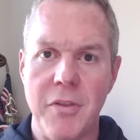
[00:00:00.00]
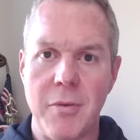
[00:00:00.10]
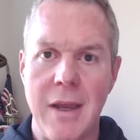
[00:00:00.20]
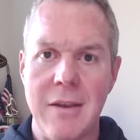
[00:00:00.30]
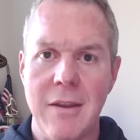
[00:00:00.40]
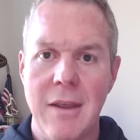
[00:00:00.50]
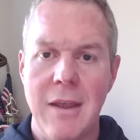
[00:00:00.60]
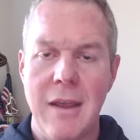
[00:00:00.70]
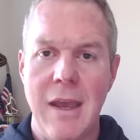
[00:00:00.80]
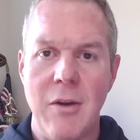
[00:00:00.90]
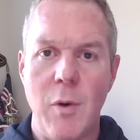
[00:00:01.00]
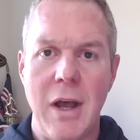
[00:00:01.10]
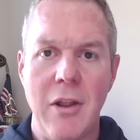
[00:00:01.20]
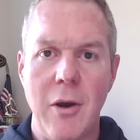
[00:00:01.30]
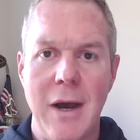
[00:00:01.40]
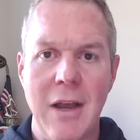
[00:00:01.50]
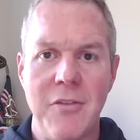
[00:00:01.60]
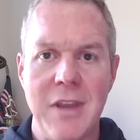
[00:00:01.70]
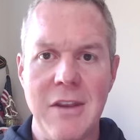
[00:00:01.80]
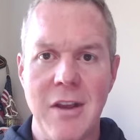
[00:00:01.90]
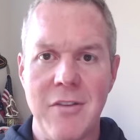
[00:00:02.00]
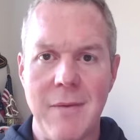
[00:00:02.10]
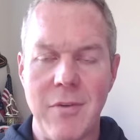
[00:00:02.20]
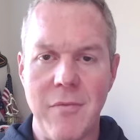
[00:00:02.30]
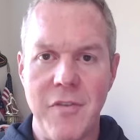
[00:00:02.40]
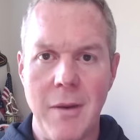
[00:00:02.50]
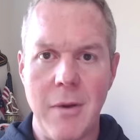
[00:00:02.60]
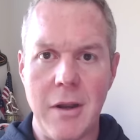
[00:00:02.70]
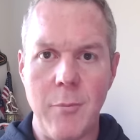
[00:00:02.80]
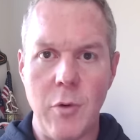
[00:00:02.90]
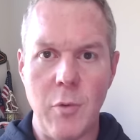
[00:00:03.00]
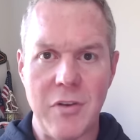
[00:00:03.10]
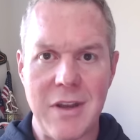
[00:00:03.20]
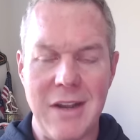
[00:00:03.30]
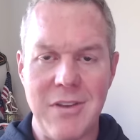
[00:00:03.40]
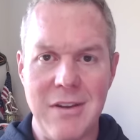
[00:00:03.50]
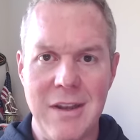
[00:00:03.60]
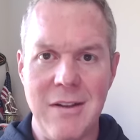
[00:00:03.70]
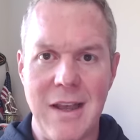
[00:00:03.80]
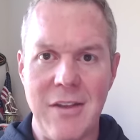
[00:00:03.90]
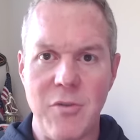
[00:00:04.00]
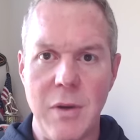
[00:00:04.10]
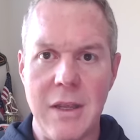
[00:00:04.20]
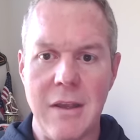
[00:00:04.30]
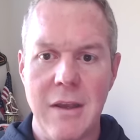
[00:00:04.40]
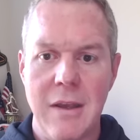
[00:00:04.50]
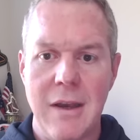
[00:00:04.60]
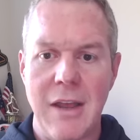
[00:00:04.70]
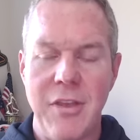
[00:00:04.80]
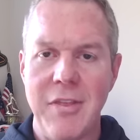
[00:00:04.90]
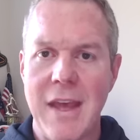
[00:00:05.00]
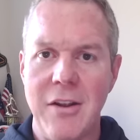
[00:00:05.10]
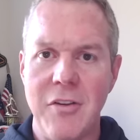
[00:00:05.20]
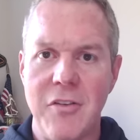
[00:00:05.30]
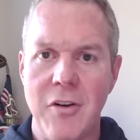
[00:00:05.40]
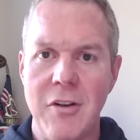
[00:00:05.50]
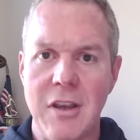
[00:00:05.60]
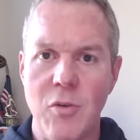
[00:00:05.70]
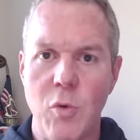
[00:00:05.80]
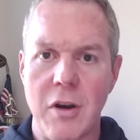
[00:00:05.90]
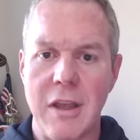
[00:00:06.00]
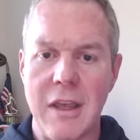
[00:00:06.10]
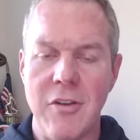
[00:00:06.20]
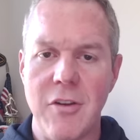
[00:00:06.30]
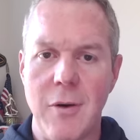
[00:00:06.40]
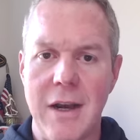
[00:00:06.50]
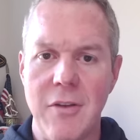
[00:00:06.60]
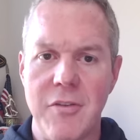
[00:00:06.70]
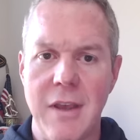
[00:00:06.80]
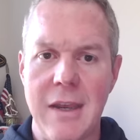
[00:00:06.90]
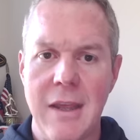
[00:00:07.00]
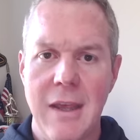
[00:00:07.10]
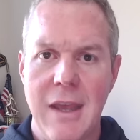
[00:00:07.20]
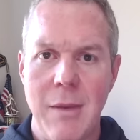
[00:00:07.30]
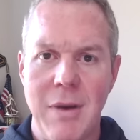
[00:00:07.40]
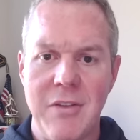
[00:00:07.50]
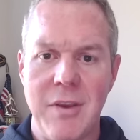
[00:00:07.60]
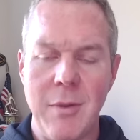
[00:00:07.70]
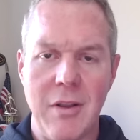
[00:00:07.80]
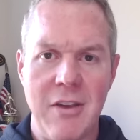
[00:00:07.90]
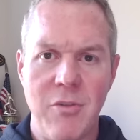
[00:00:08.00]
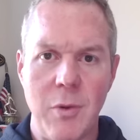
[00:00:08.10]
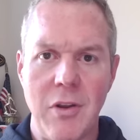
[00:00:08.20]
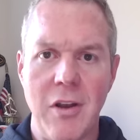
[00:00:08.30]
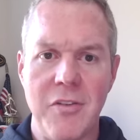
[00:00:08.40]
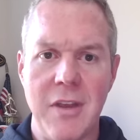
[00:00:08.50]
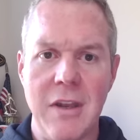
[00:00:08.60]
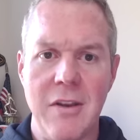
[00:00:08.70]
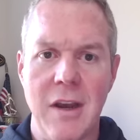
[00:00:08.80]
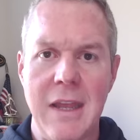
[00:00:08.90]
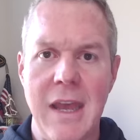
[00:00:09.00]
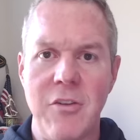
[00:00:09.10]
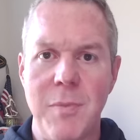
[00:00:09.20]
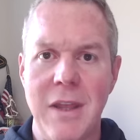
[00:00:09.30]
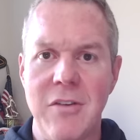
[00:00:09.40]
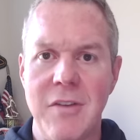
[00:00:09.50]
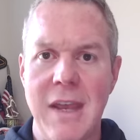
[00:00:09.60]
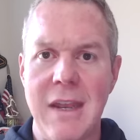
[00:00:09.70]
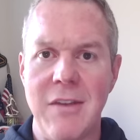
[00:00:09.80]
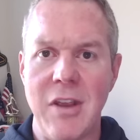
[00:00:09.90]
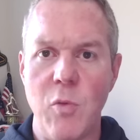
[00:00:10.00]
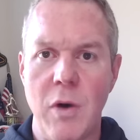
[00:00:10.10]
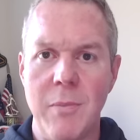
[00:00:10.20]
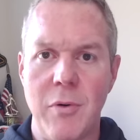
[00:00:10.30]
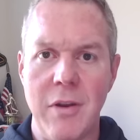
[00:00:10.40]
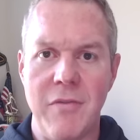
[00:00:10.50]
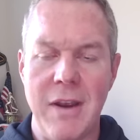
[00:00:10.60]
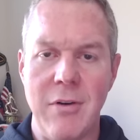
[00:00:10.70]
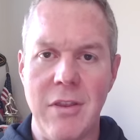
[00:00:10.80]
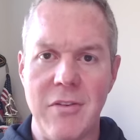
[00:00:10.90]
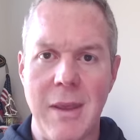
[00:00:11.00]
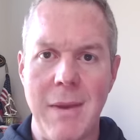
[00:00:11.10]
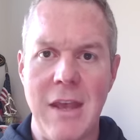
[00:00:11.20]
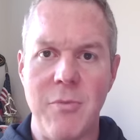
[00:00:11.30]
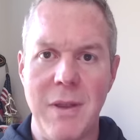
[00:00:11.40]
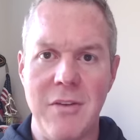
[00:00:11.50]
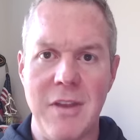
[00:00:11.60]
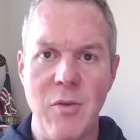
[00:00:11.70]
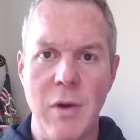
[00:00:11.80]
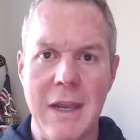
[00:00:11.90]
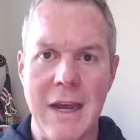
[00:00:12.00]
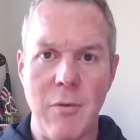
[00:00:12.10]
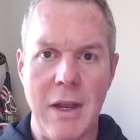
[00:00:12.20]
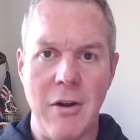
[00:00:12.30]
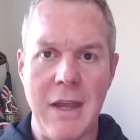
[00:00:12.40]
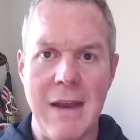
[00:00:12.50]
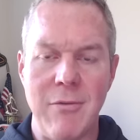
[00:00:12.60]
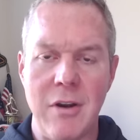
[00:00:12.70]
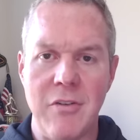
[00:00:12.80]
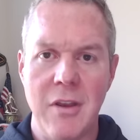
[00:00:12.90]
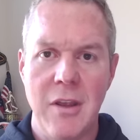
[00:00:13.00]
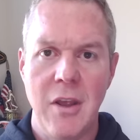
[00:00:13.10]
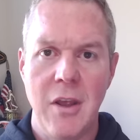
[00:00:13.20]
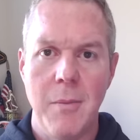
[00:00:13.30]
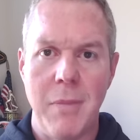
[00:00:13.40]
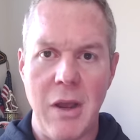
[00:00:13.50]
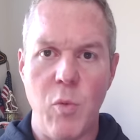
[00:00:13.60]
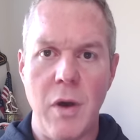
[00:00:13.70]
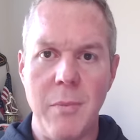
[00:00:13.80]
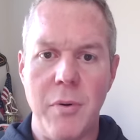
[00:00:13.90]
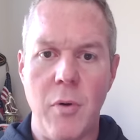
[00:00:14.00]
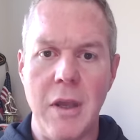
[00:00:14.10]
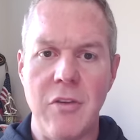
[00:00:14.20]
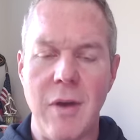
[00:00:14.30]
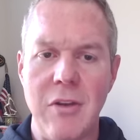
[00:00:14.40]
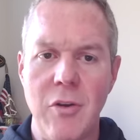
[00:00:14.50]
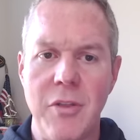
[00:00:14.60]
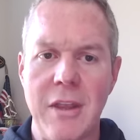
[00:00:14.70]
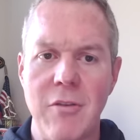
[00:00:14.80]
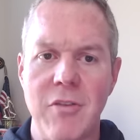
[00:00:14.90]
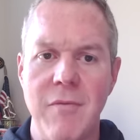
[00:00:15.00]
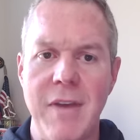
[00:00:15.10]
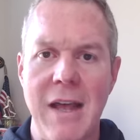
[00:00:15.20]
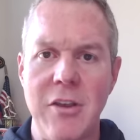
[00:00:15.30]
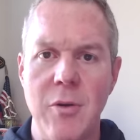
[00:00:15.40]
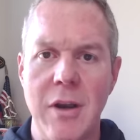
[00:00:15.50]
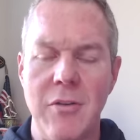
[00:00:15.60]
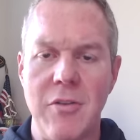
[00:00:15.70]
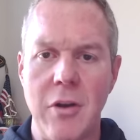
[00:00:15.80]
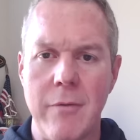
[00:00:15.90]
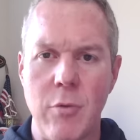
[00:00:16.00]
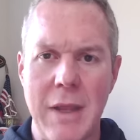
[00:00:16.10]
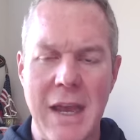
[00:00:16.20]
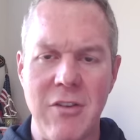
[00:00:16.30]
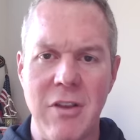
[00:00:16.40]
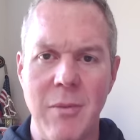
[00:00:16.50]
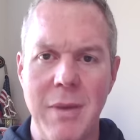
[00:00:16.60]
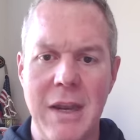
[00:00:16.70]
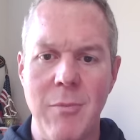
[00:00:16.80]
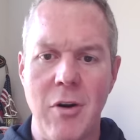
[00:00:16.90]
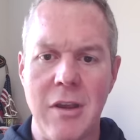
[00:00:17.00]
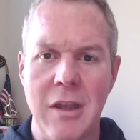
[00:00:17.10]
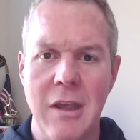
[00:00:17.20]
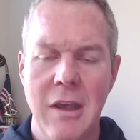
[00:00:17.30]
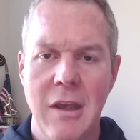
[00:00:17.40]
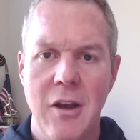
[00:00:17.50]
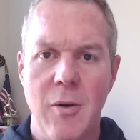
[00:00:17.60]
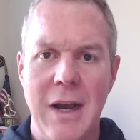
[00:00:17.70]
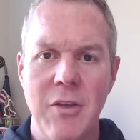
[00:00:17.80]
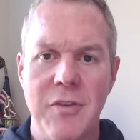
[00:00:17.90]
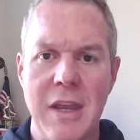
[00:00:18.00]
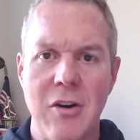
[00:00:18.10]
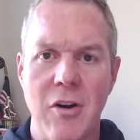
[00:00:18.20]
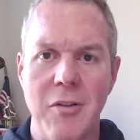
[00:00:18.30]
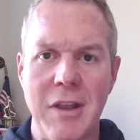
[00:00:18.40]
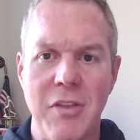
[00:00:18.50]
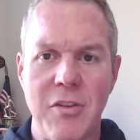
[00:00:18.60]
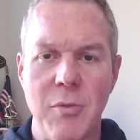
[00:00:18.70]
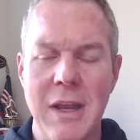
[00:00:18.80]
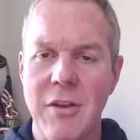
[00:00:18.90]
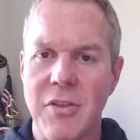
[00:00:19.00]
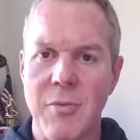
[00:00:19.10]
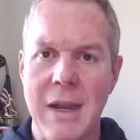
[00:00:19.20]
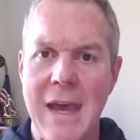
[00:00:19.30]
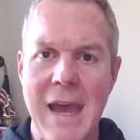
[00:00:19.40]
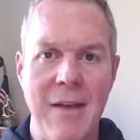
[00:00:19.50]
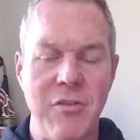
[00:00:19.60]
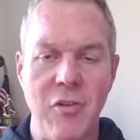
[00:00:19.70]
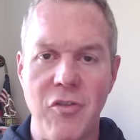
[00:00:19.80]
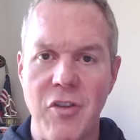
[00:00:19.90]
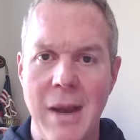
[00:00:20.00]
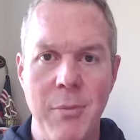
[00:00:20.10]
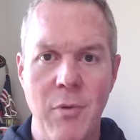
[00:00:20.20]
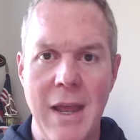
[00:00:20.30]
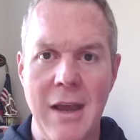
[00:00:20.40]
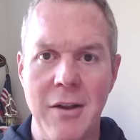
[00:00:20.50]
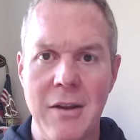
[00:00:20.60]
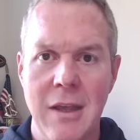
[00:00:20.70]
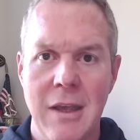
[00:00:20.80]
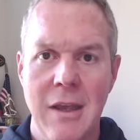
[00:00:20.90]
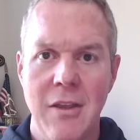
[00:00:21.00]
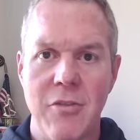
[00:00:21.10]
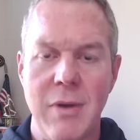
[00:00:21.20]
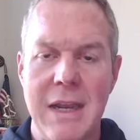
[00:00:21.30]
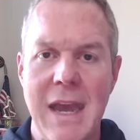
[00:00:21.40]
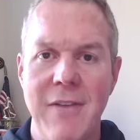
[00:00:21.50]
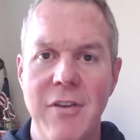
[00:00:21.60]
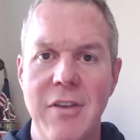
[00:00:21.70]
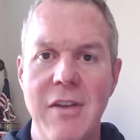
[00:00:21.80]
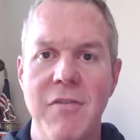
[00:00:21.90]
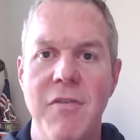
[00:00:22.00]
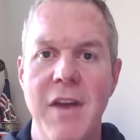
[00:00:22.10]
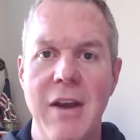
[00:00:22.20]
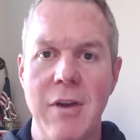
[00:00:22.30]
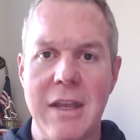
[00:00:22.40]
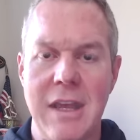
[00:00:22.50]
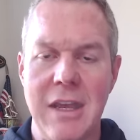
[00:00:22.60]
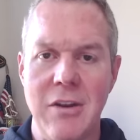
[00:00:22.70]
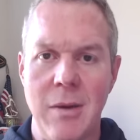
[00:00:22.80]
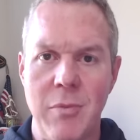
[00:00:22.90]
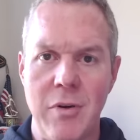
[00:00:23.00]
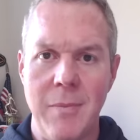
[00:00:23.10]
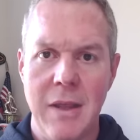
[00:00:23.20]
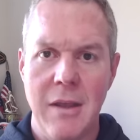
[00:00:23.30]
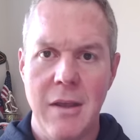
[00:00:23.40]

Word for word: threat. And while Ohio State does have some film on him when Wisconsin didn't last week, I think that uncertainty could work against Ohio State. And my simulation, when all said and done, has Penn State as a one-point favorite in this game, has Penn State winning outright on average by one point. So I do think there's some value here. It's an overreaction in the betting market. Ohio State currently three to three and a half. So shop around. Three and a half is a very key number.